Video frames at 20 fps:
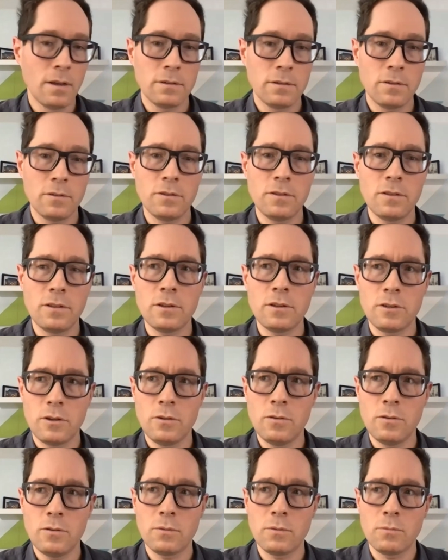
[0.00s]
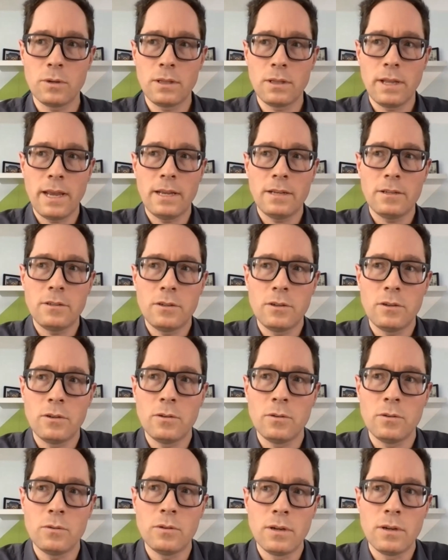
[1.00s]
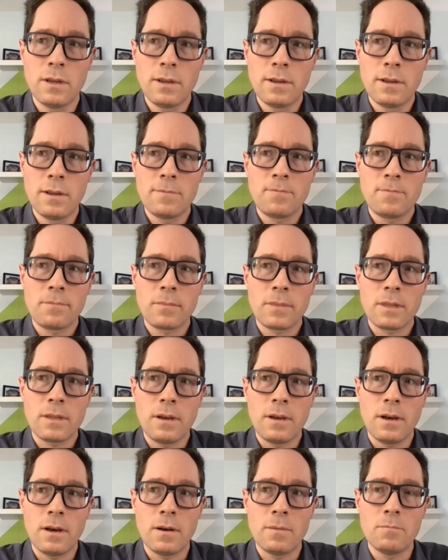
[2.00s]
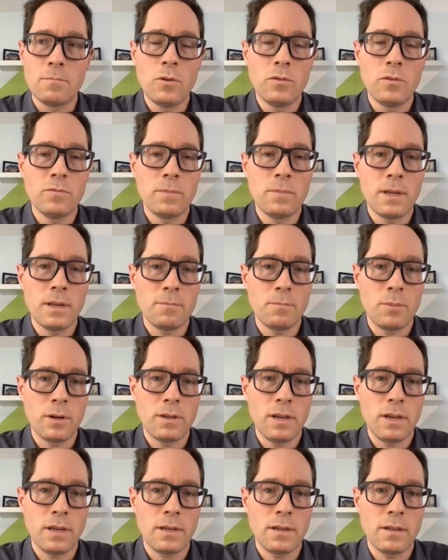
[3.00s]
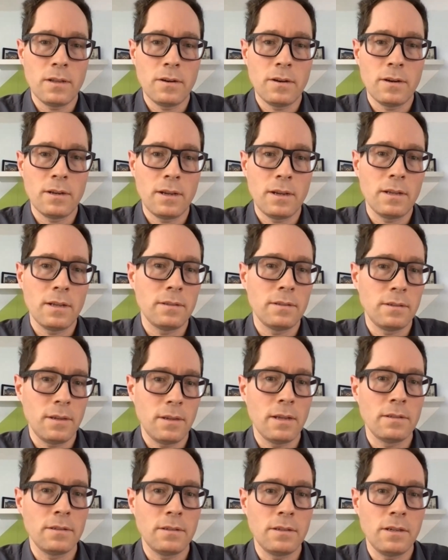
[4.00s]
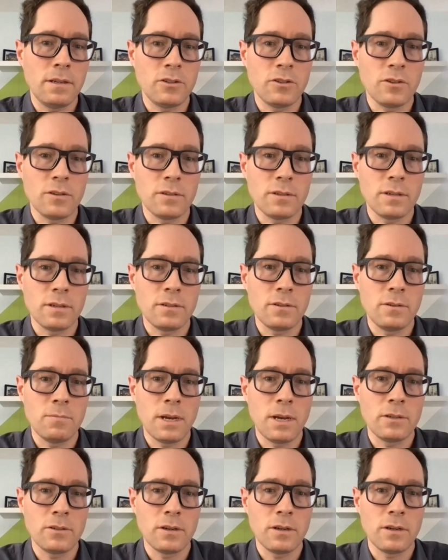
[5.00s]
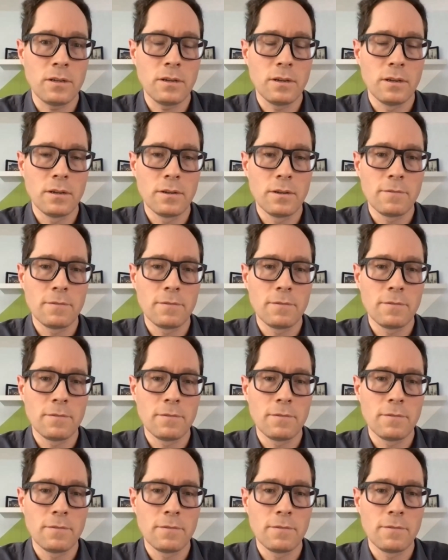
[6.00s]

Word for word: So those are the two that relate to uh, movement in particular and, and and seizures, as you mentioned.